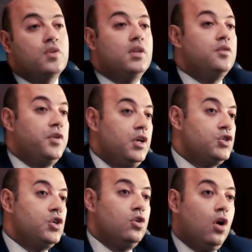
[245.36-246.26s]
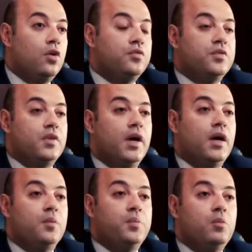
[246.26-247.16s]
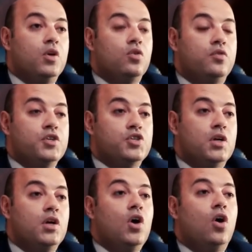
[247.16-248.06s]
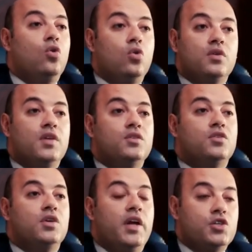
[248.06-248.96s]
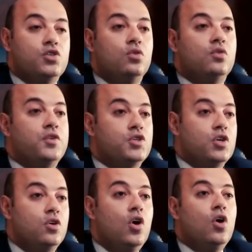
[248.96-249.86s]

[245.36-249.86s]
the definition of the public official or the international official